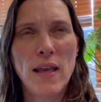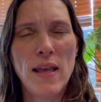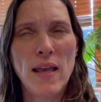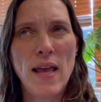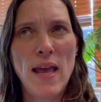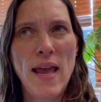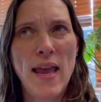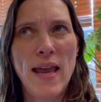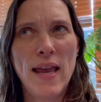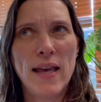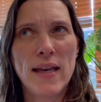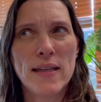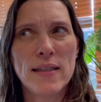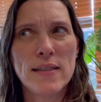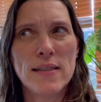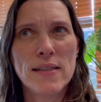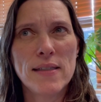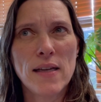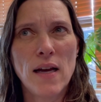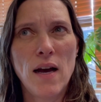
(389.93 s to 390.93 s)

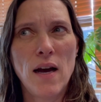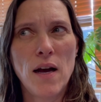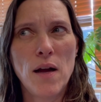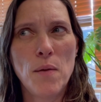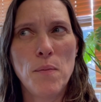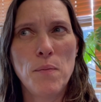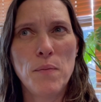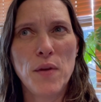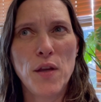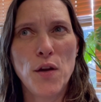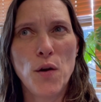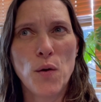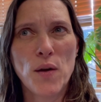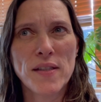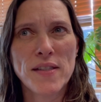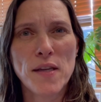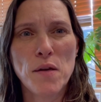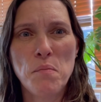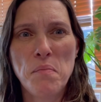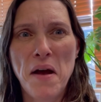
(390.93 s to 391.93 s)
And,
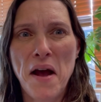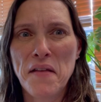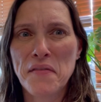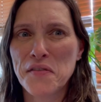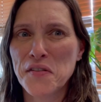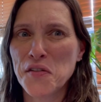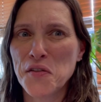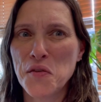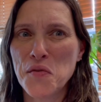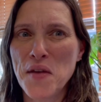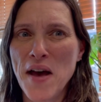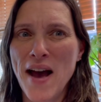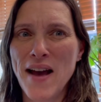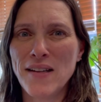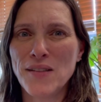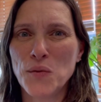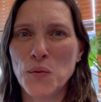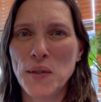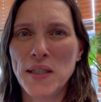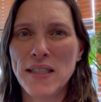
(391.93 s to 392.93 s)
because empaths do
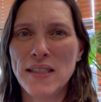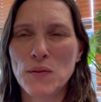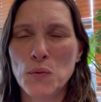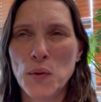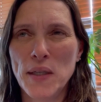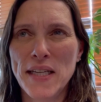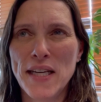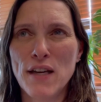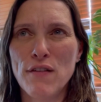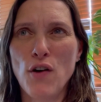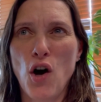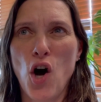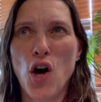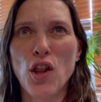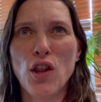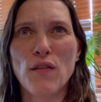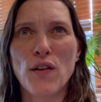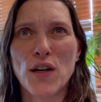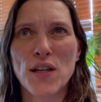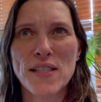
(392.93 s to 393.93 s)
that. We give
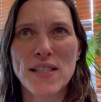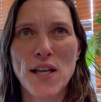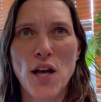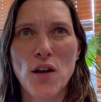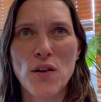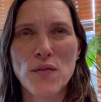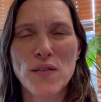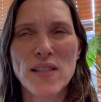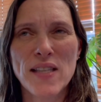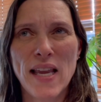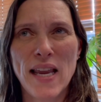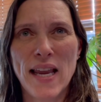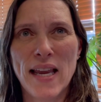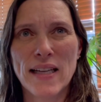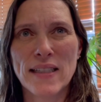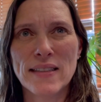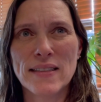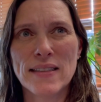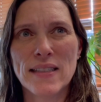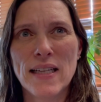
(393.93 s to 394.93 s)
all of ourselves
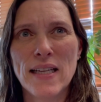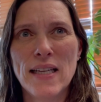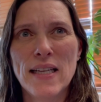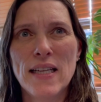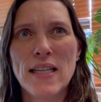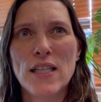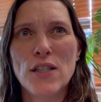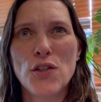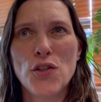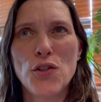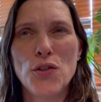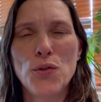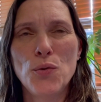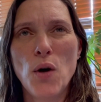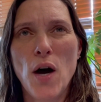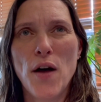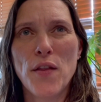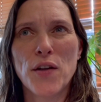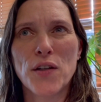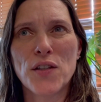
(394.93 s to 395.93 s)
and to
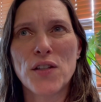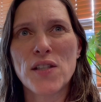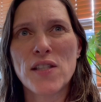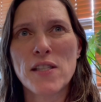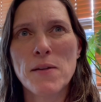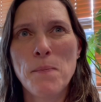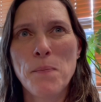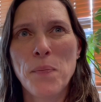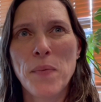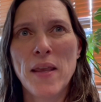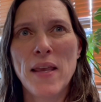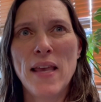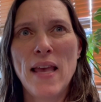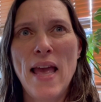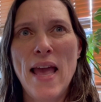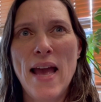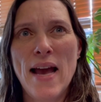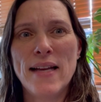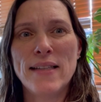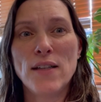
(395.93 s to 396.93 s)
others.
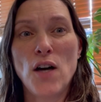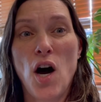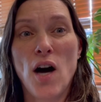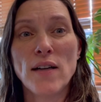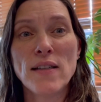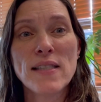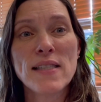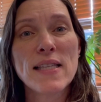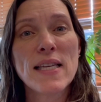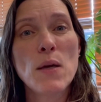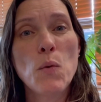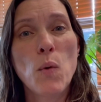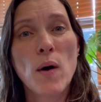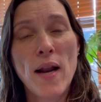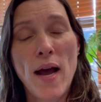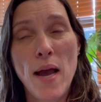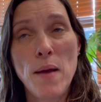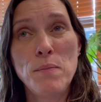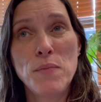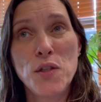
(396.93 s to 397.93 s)
And honestly, what
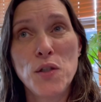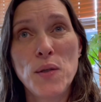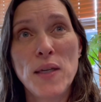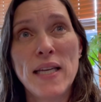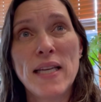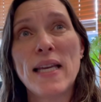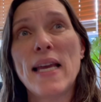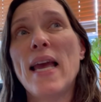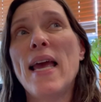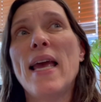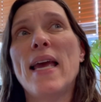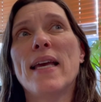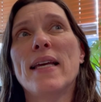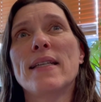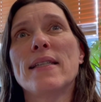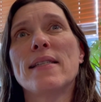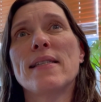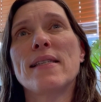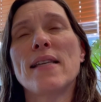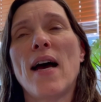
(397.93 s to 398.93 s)
I'm doing
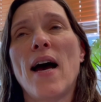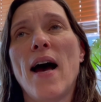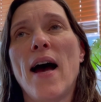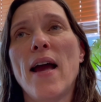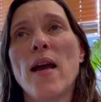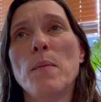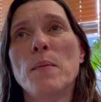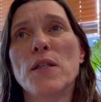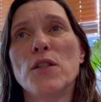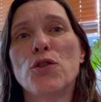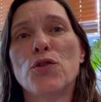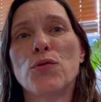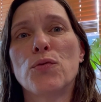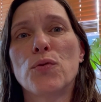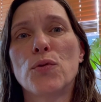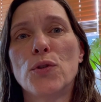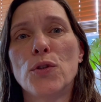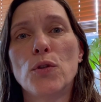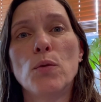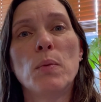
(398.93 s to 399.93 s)
is I'm a
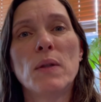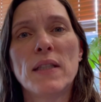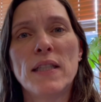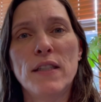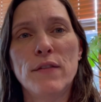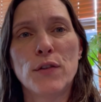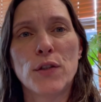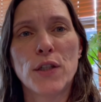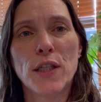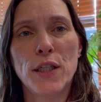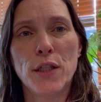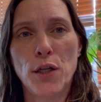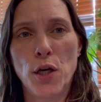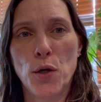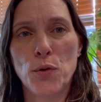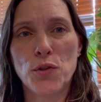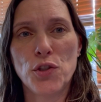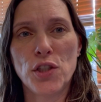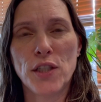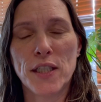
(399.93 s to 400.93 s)
true believer in
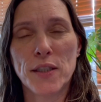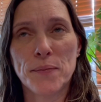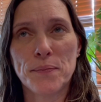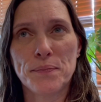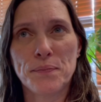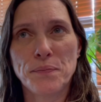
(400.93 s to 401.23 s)
coaching.